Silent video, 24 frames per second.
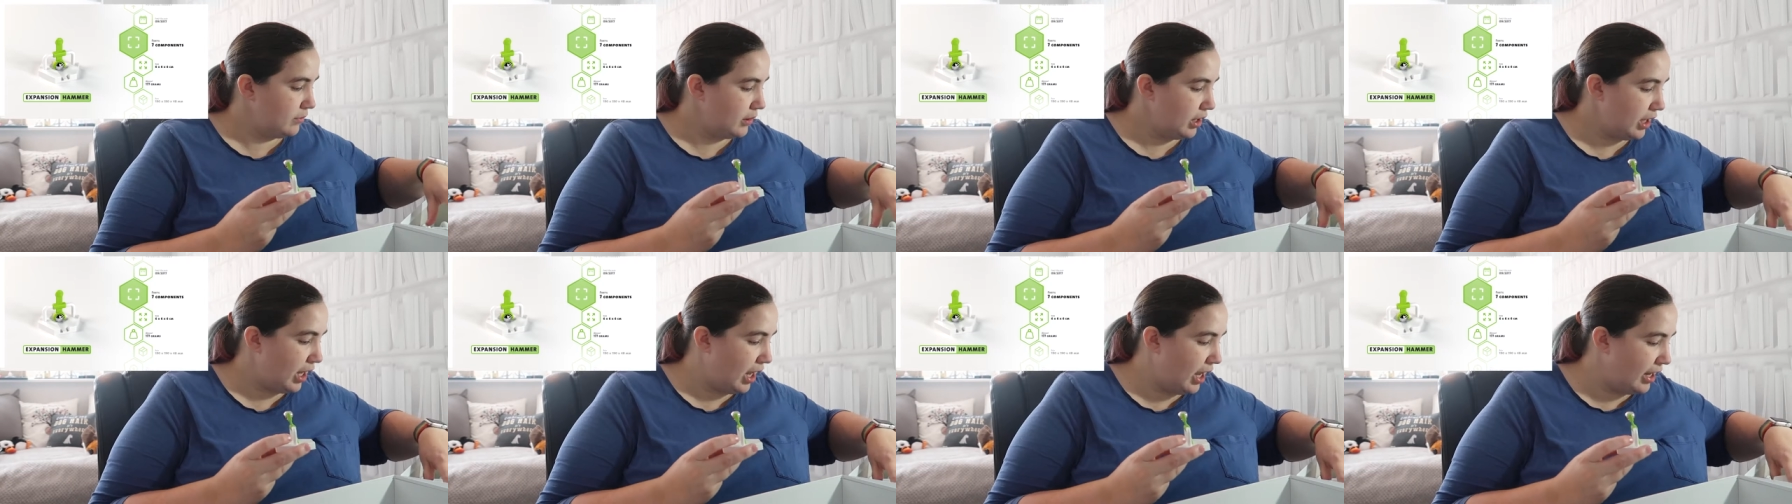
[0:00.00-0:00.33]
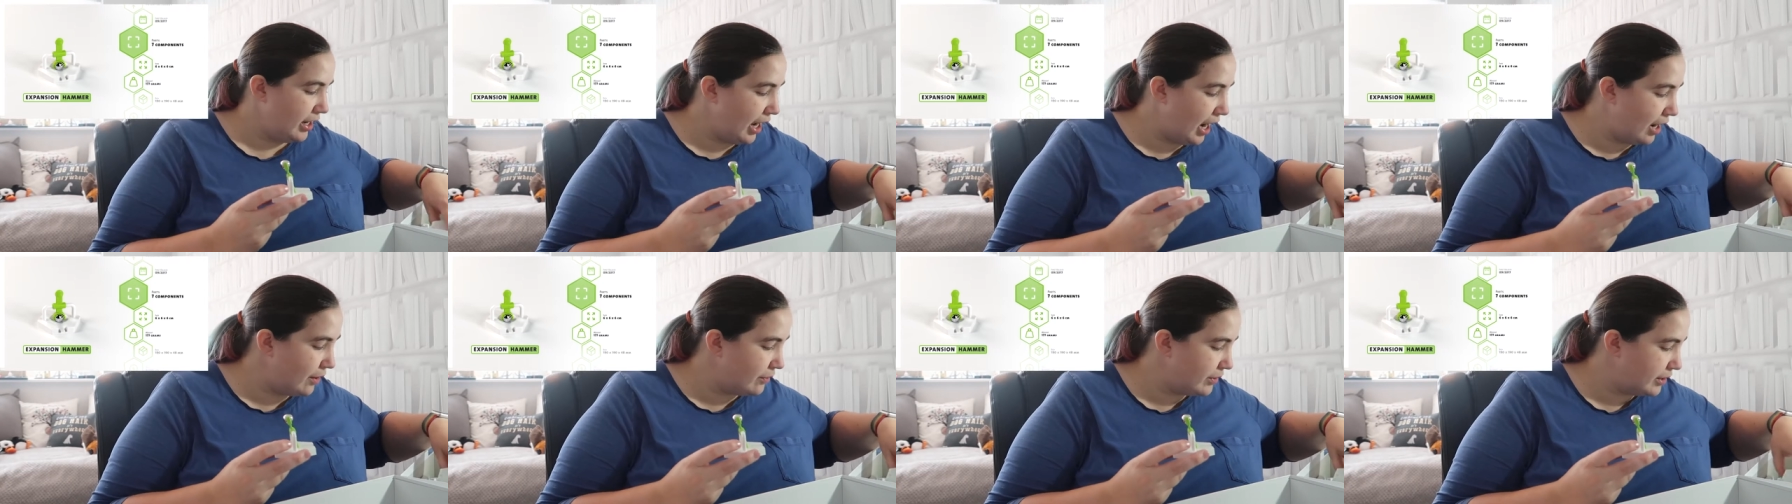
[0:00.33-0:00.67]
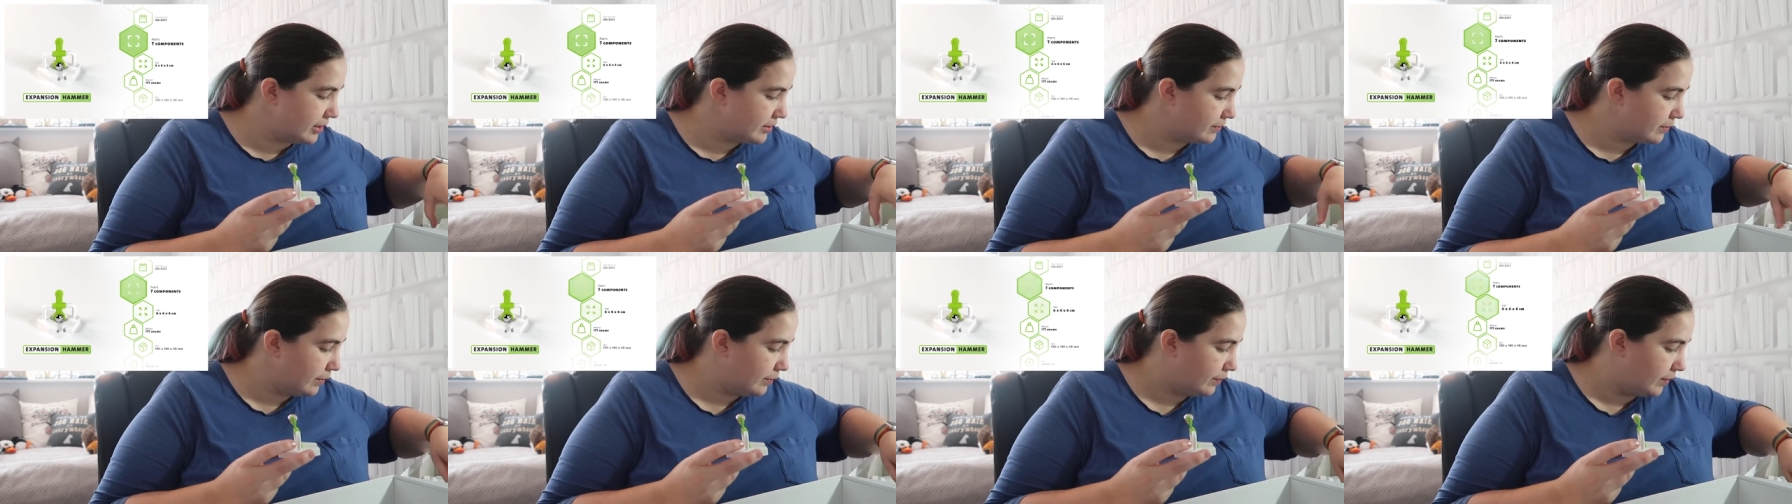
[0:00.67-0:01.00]
How
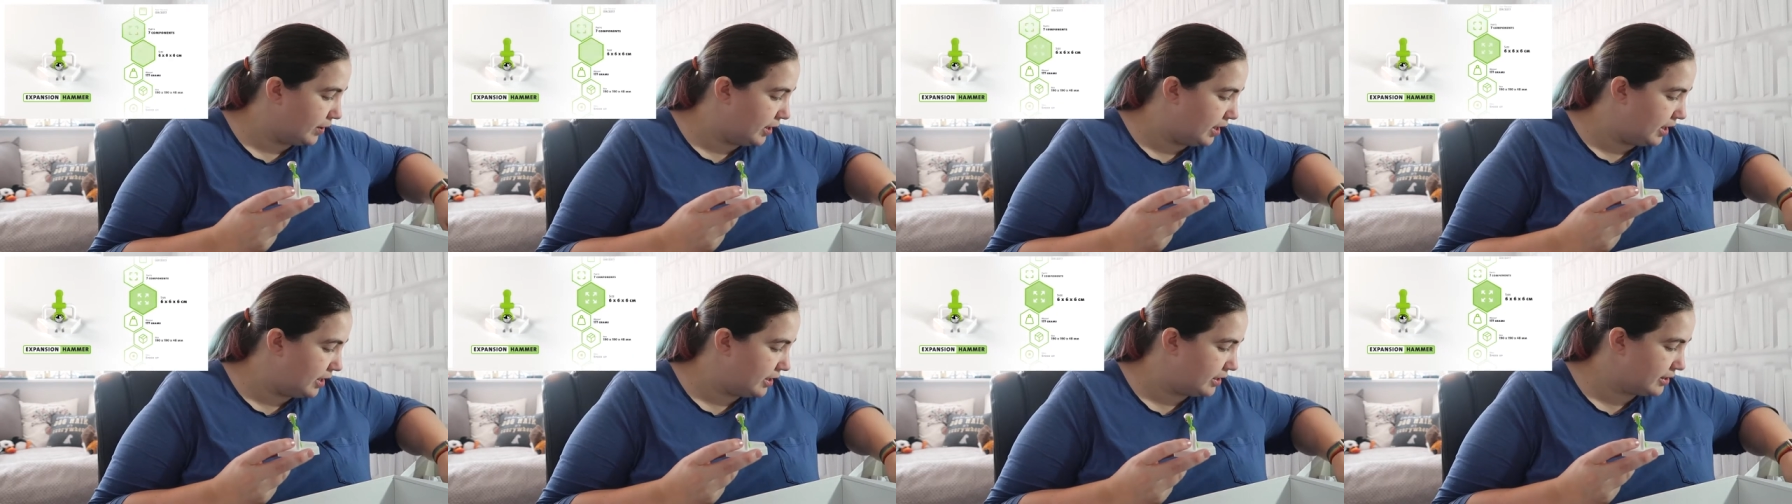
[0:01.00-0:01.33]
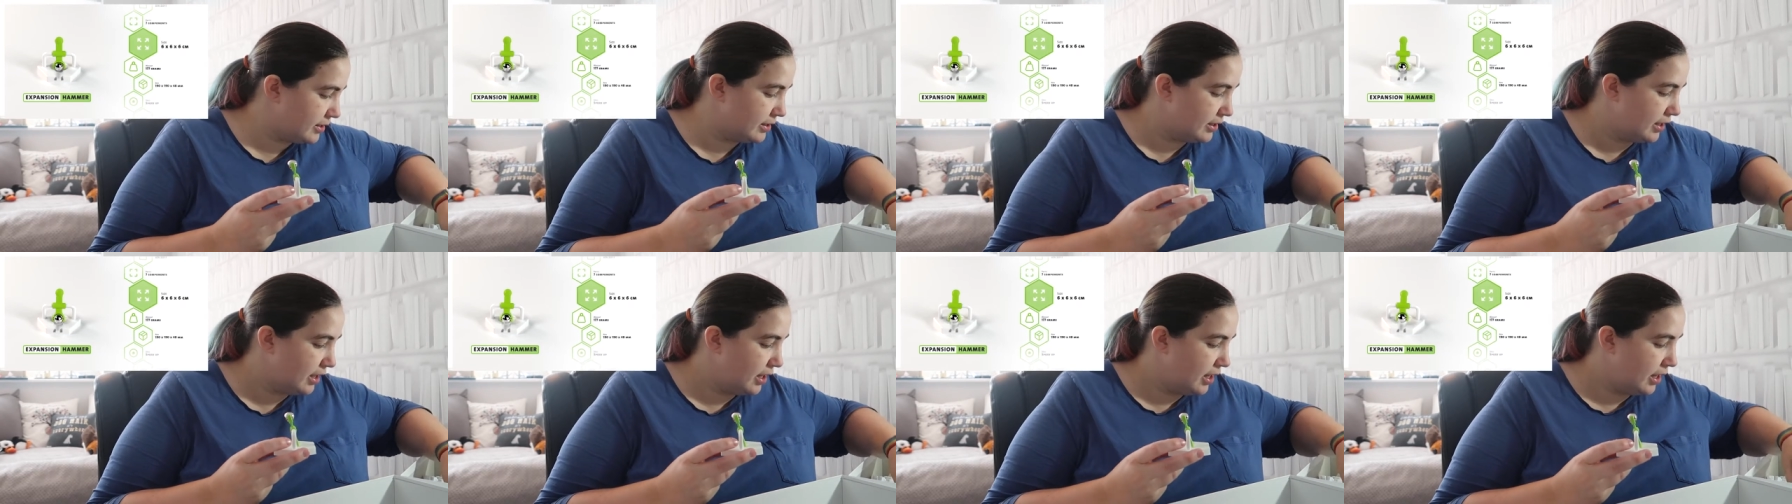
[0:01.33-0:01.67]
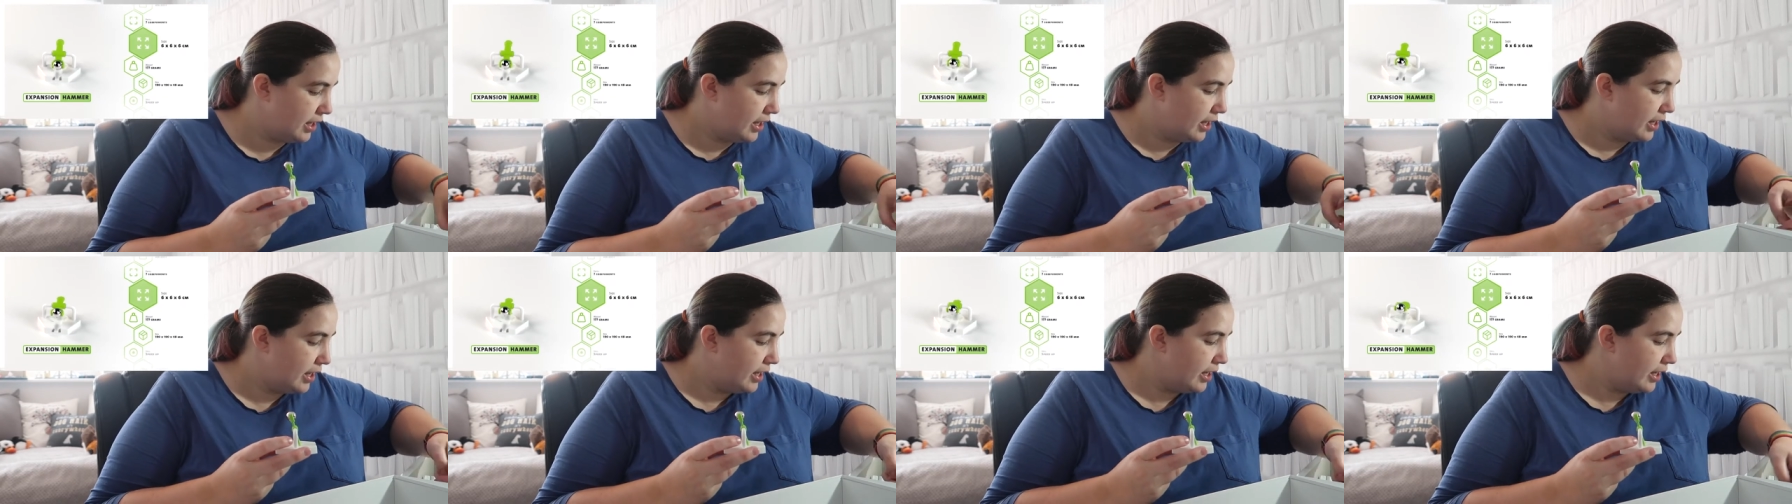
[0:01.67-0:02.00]
this one
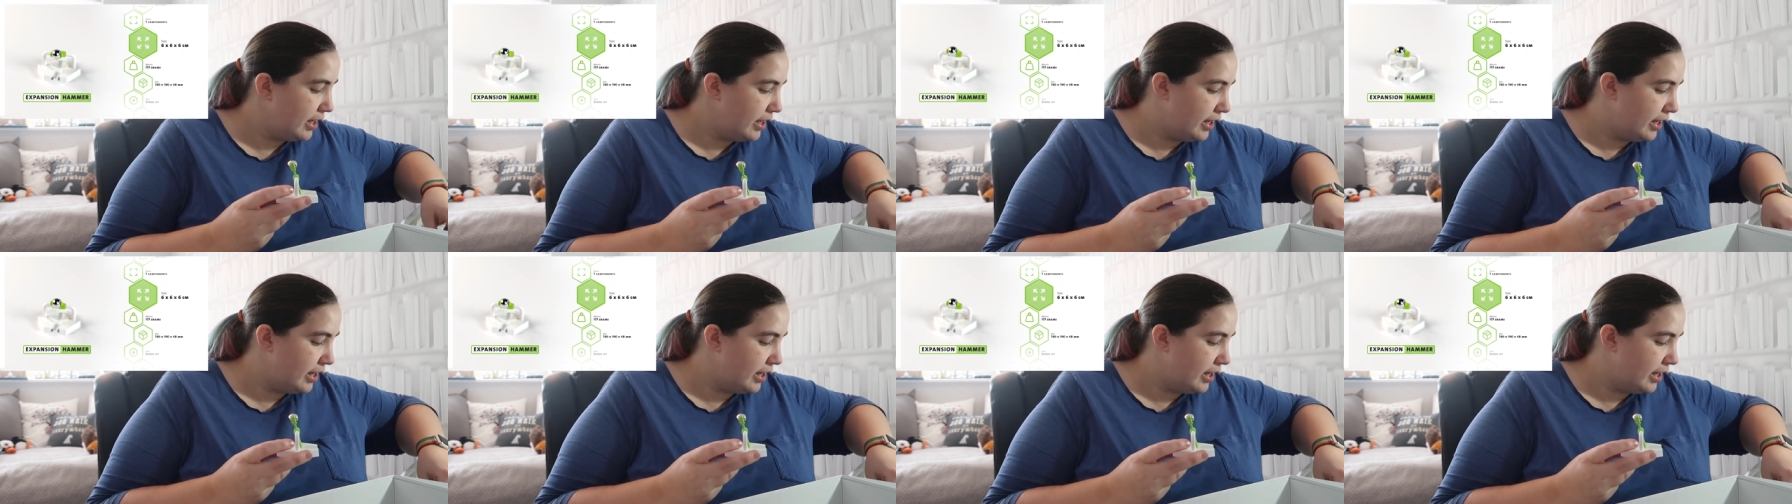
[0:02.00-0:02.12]
works